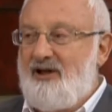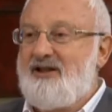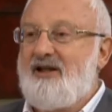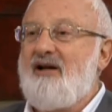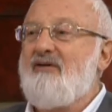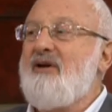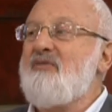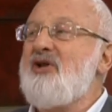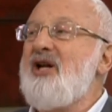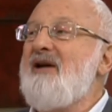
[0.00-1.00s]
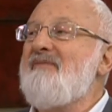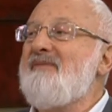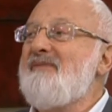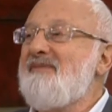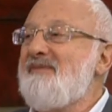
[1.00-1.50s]
for her
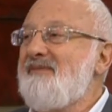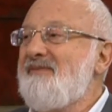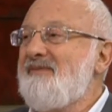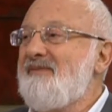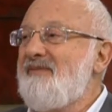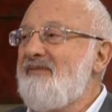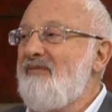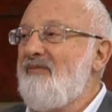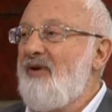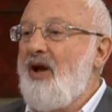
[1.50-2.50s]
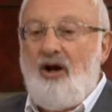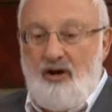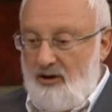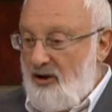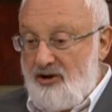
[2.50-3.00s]
judgment, for her ego, it's called
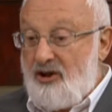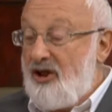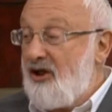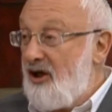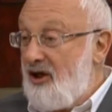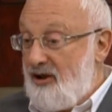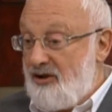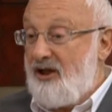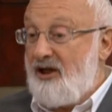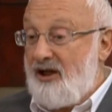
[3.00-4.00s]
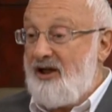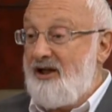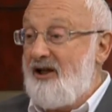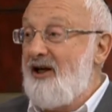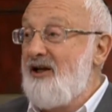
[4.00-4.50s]
mercy or
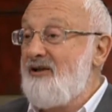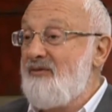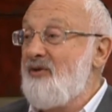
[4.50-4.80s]
grace.